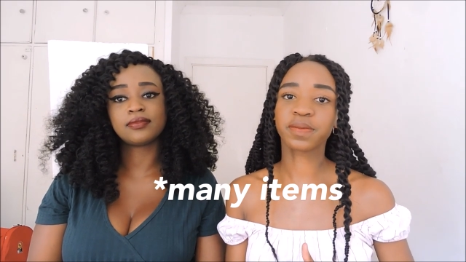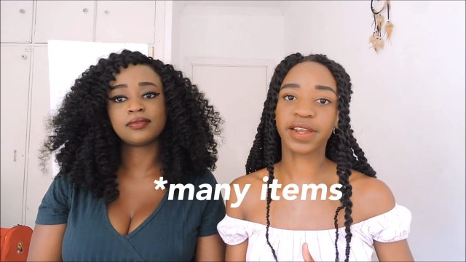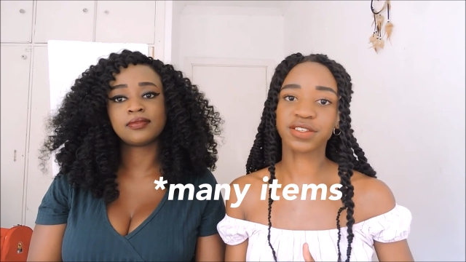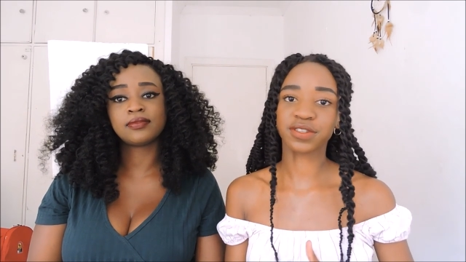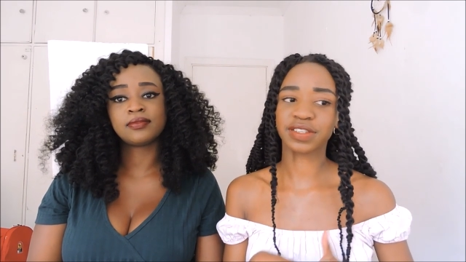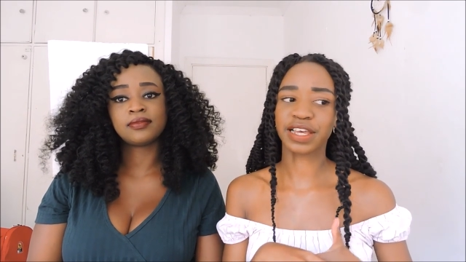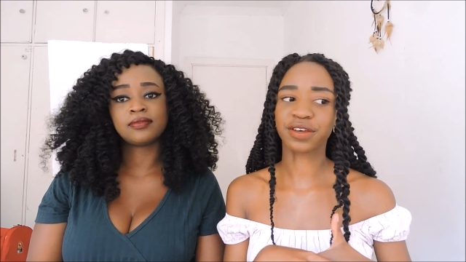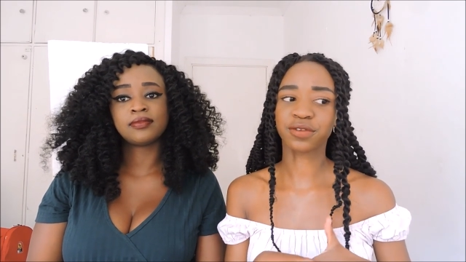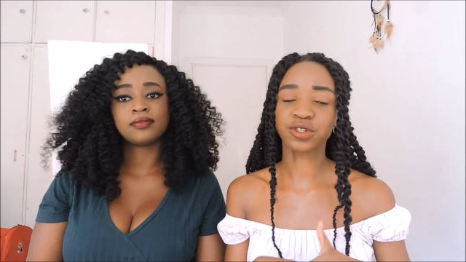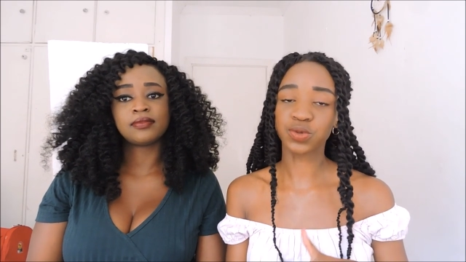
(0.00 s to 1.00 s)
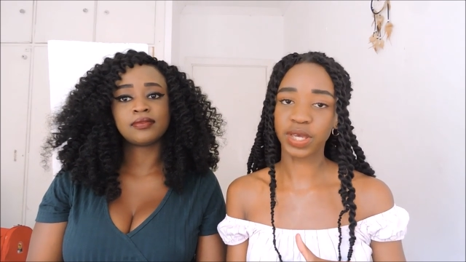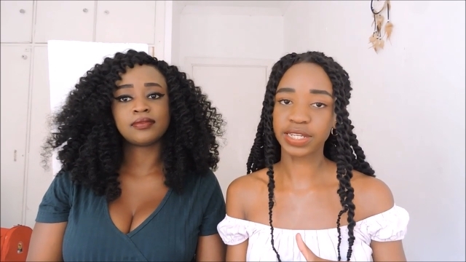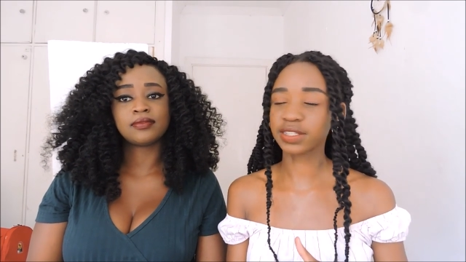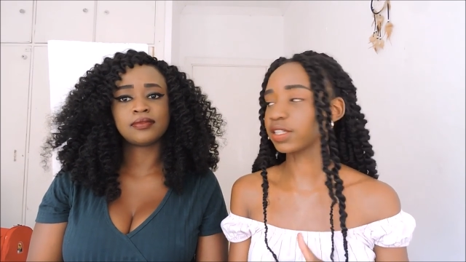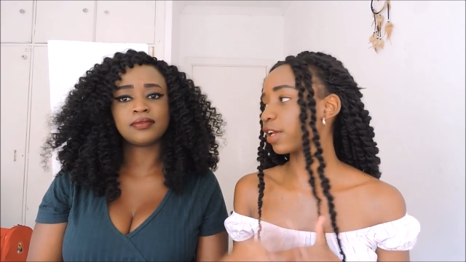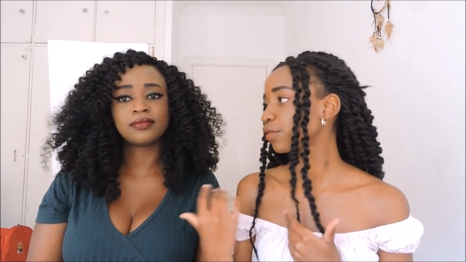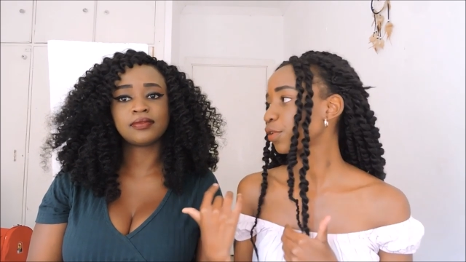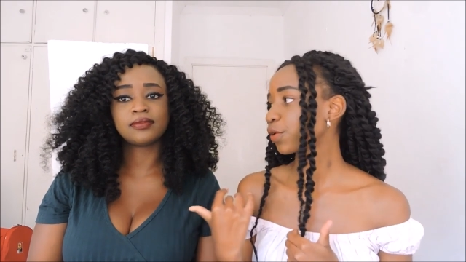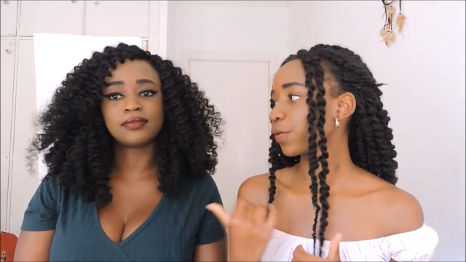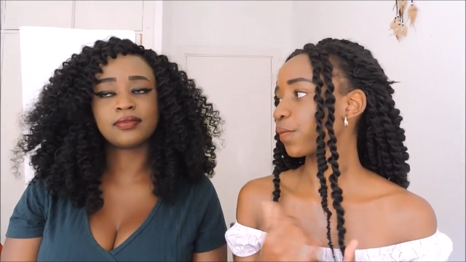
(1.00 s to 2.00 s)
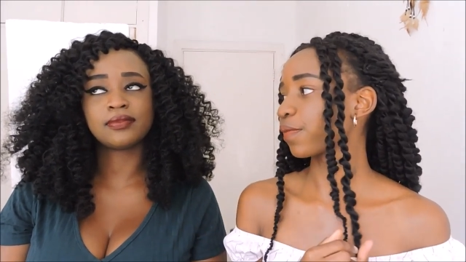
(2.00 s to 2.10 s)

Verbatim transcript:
Speaker 1: price was like 280 and for you?